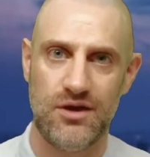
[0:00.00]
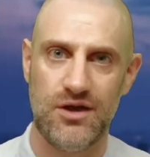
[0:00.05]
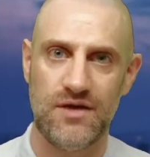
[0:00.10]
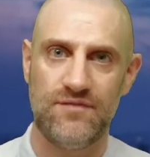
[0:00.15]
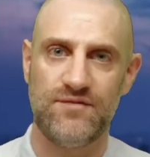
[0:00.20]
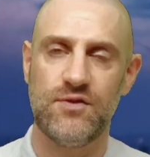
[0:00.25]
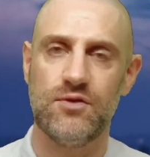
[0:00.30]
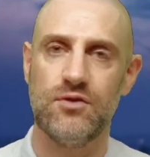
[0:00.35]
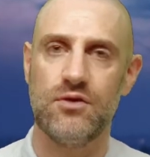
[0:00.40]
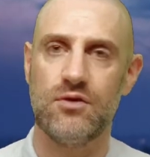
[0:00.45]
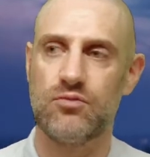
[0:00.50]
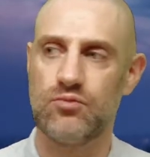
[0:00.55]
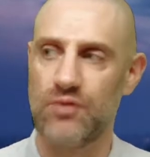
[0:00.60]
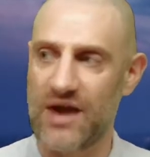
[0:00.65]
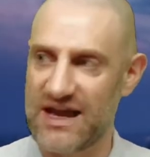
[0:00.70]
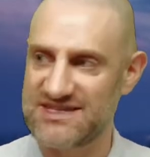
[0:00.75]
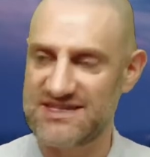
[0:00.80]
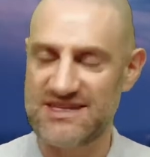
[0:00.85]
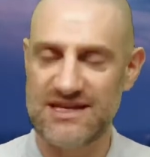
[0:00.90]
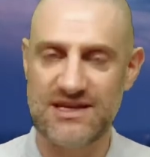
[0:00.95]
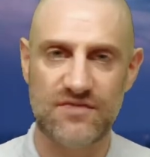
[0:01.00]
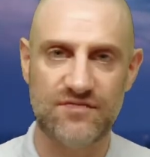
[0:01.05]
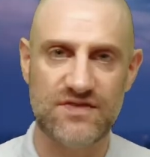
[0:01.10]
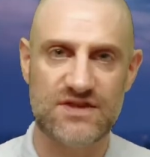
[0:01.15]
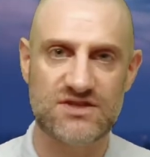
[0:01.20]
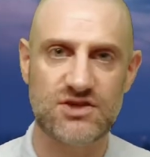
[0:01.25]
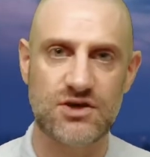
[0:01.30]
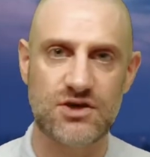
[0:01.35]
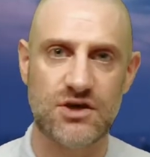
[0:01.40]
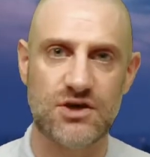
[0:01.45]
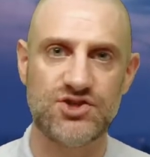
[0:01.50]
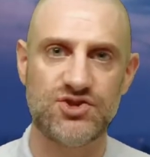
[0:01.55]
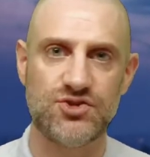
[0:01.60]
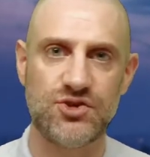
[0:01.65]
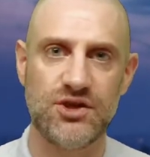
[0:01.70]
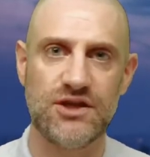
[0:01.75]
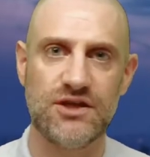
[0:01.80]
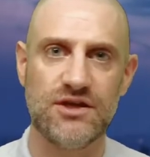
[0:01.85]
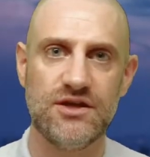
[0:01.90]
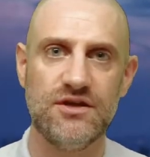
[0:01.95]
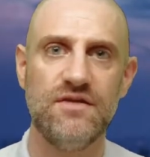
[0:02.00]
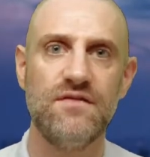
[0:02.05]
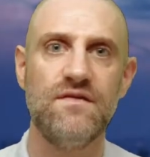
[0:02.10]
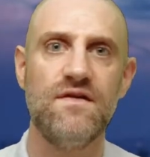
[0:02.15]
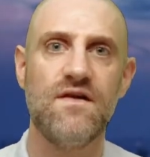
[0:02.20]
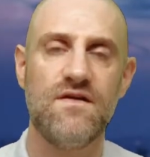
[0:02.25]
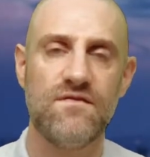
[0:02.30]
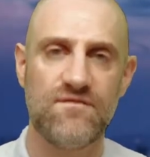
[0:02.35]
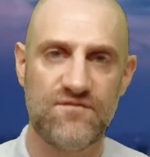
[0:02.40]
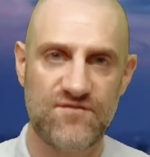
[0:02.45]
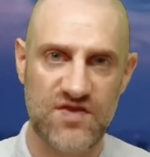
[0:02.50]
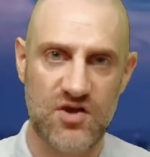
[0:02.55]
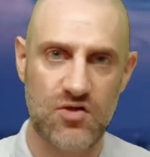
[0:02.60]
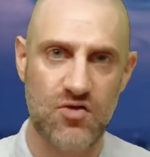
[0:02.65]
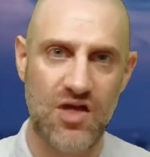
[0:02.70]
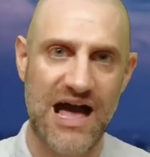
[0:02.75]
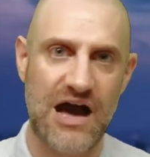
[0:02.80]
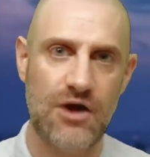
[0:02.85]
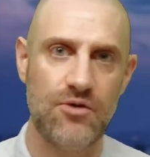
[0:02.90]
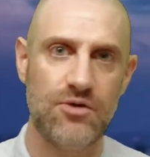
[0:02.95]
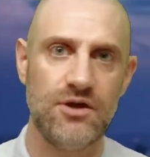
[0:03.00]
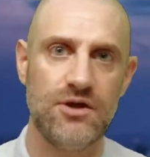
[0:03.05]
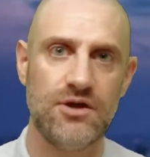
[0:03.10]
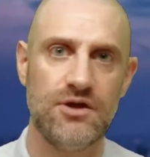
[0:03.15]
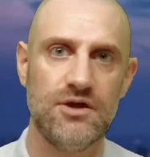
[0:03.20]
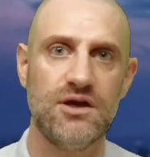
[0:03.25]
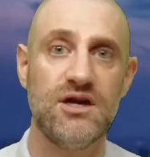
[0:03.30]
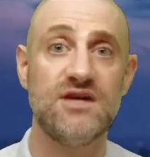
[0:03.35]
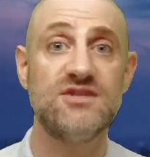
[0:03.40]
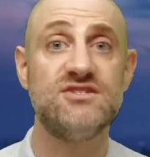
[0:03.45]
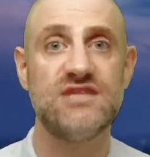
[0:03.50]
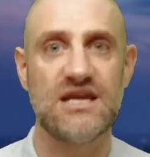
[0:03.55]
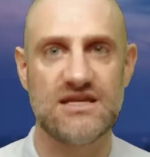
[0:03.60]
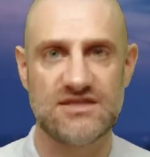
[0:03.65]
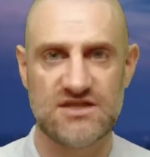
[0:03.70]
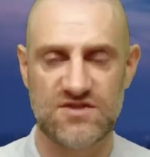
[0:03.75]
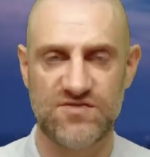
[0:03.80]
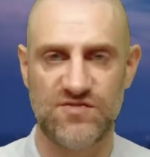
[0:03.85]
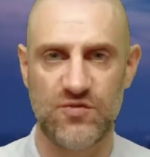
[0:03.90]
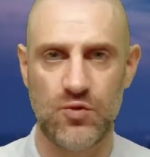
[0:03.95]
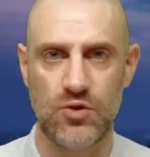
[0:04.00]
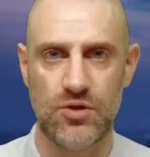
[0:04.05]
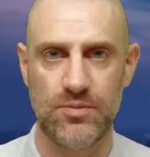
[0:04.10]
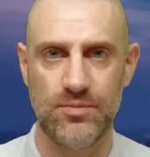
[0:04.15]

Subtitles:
If you're a resident of this country, fill out a census form.